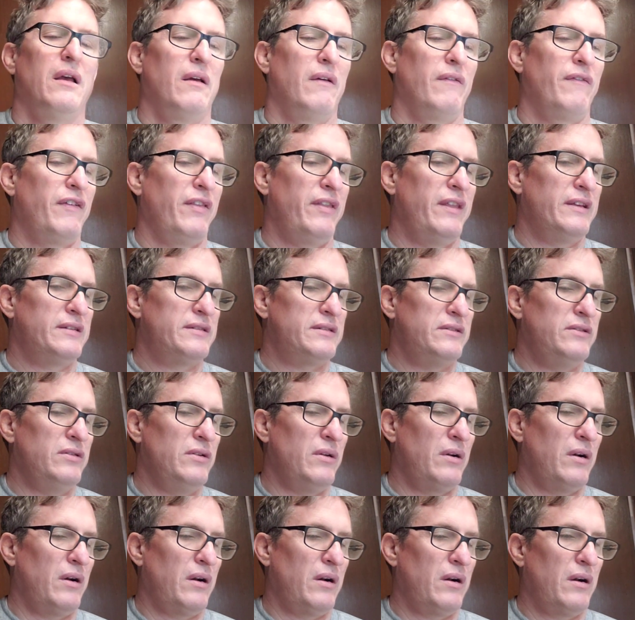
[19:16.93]
for this
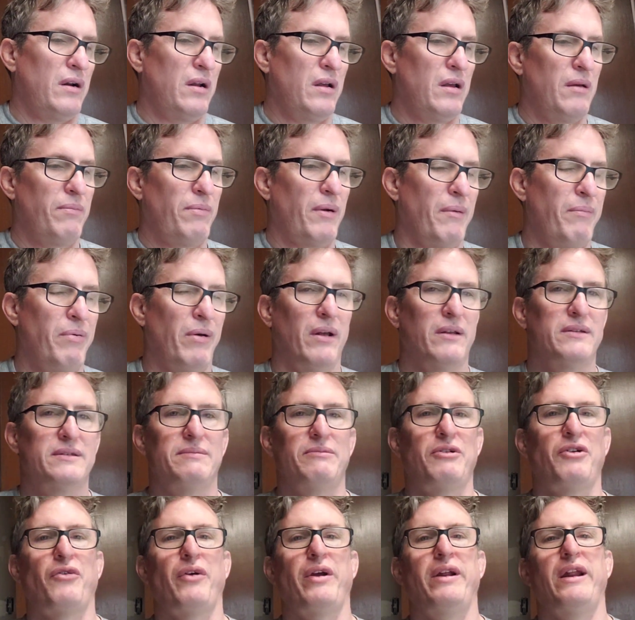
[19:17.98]
duder. Probably put on
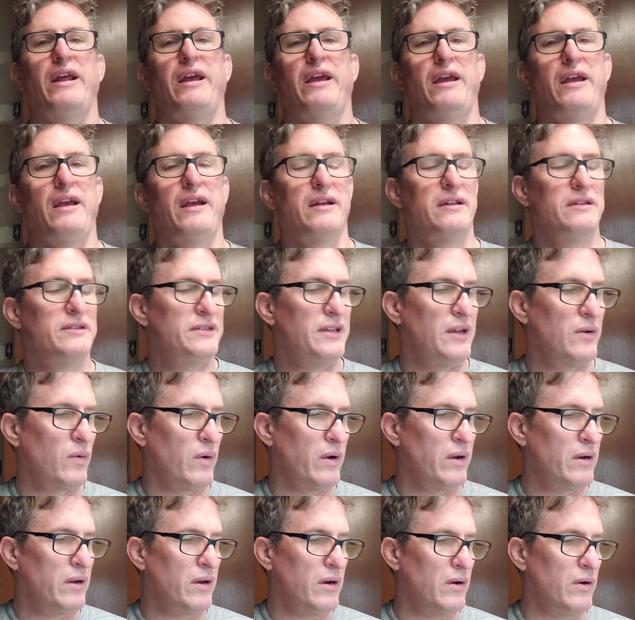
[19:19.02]
some green ink and see
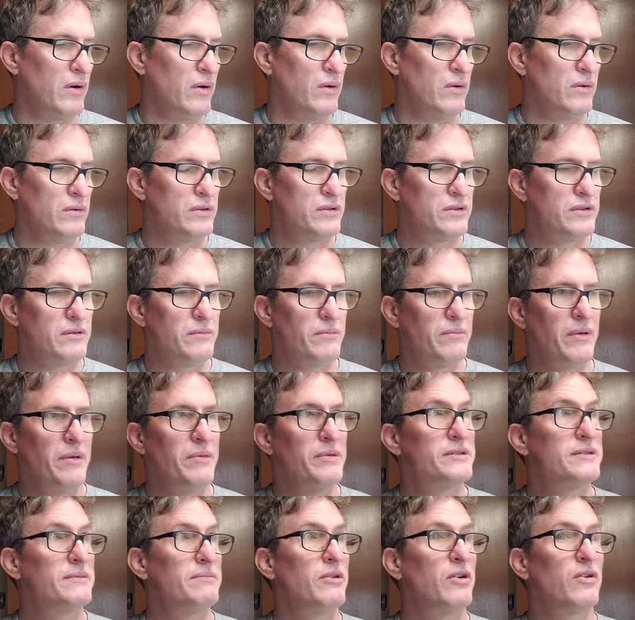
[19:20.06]
where it goes.
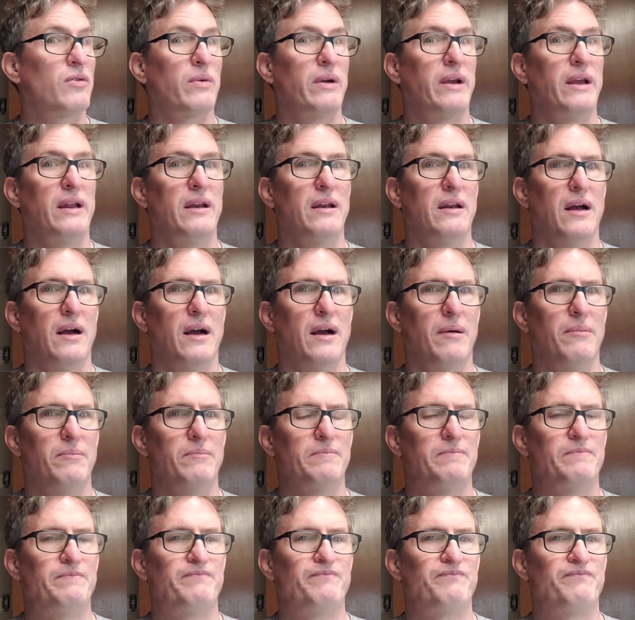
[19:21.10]
Maybe some green